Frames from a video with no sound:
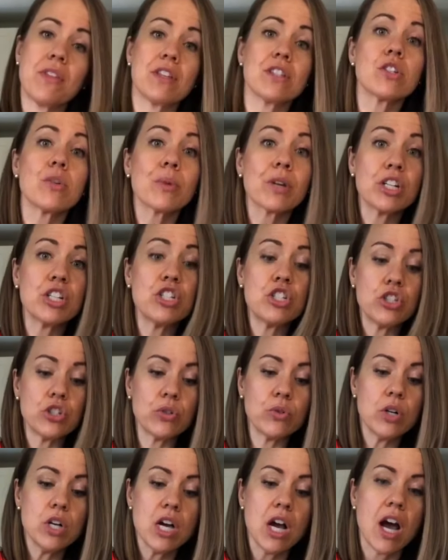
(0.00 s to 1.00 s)
So we're gonna do
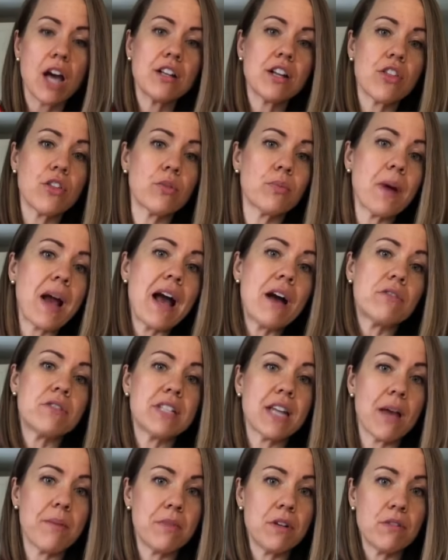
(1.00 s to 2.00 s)
another round.
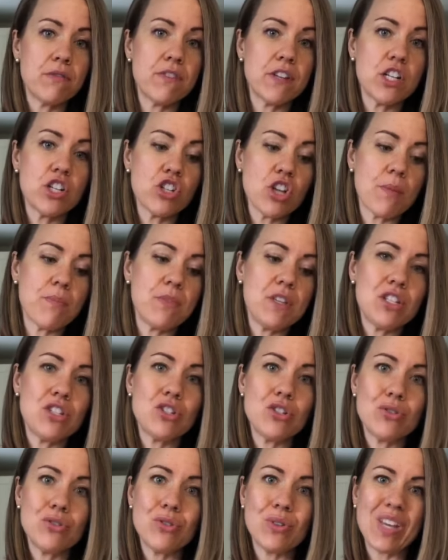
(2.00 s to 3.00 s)
I'm gonna finish up these 2
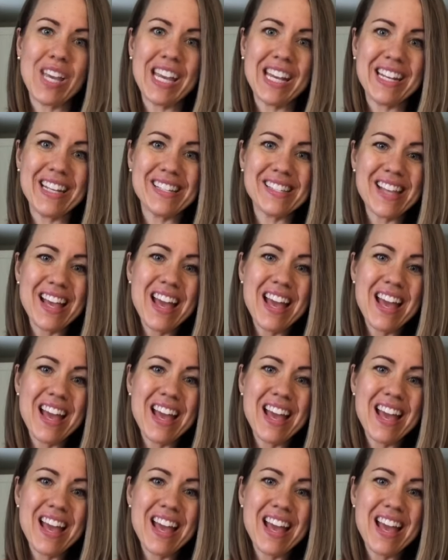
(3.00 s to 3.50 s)
zucchinis,